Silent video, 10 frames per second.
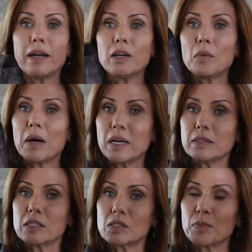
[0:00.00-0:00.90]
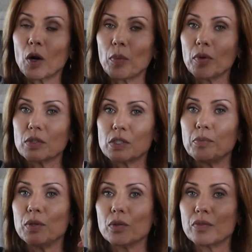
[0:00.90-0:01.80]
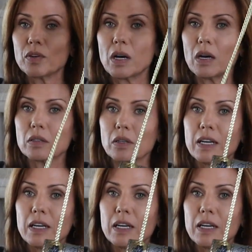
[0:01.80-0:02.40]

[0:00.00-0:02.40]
I know my, this purple is a beautiful color.